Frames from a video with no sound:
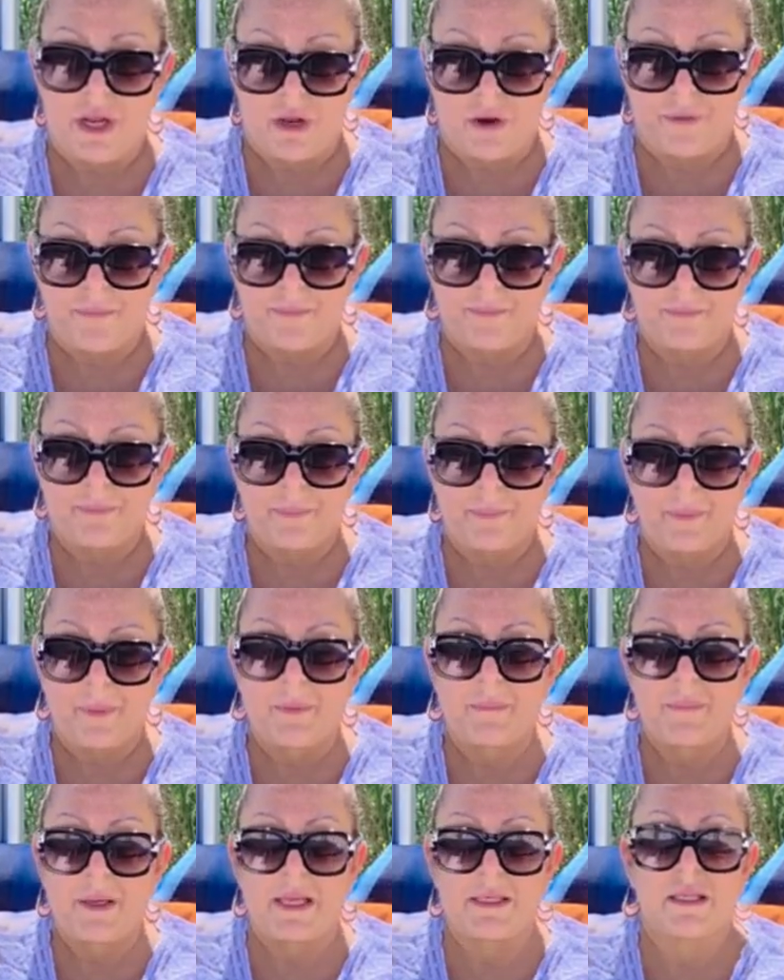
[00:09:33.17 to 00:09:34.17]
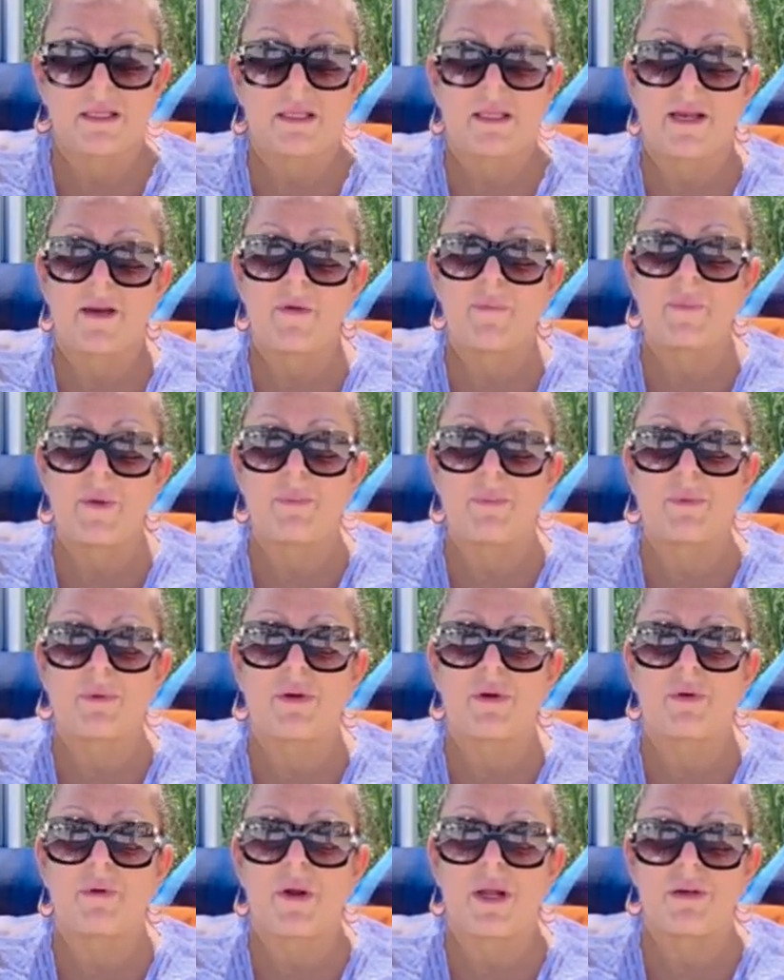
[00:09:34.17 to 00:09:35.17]
know because a lot of people
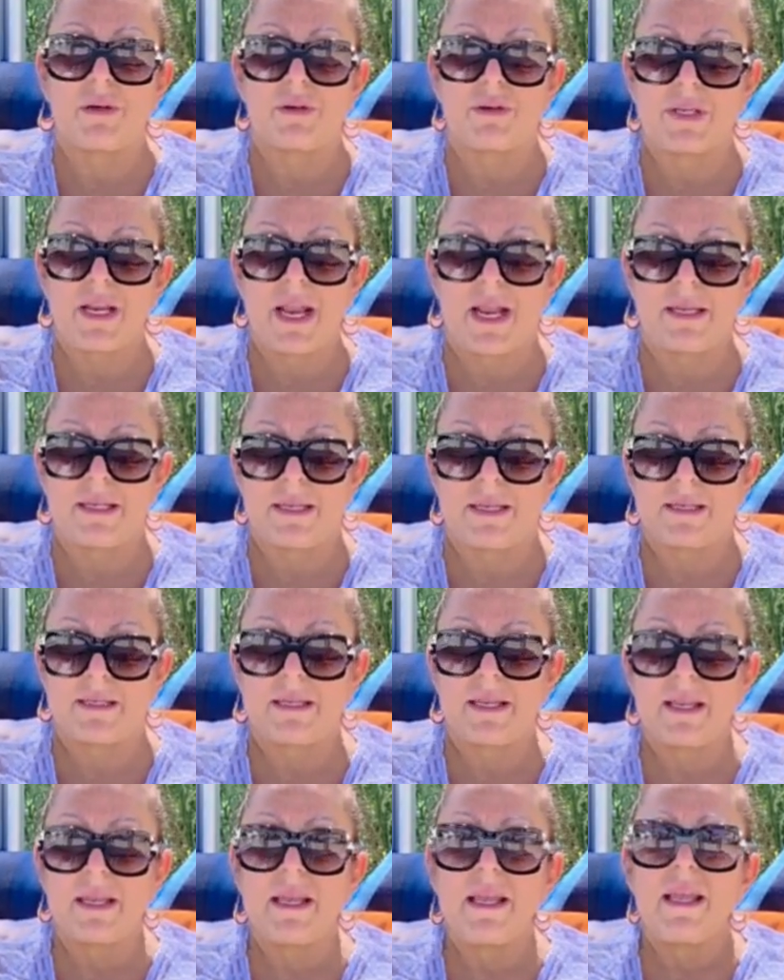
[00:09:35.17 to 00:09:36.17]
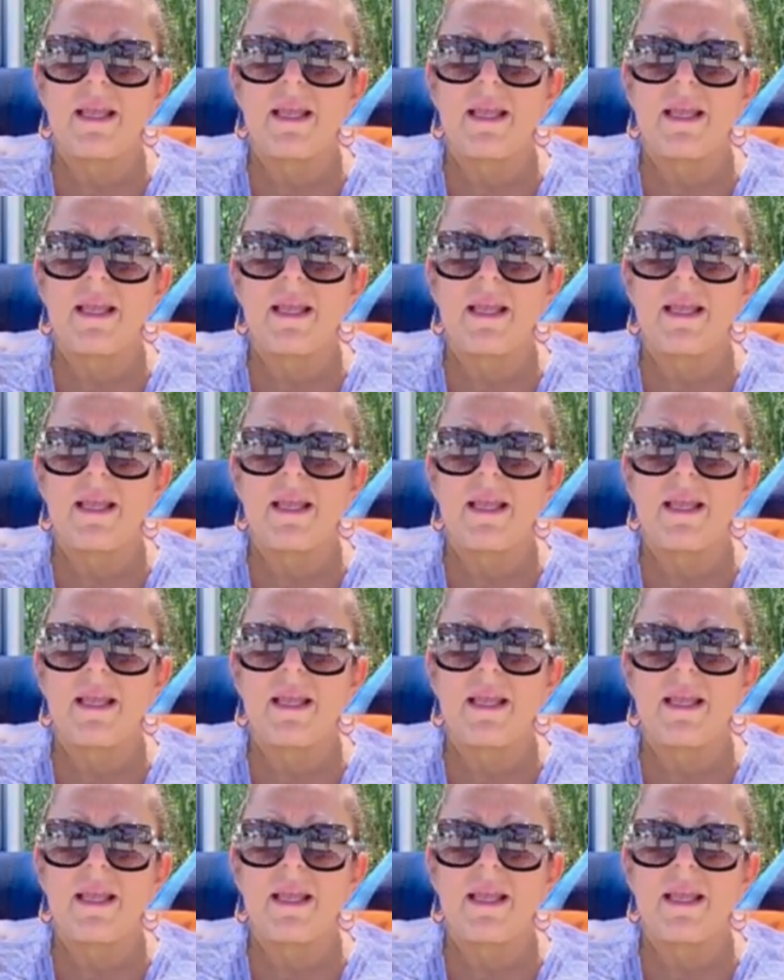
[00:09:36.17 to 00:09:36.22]
don't understand this.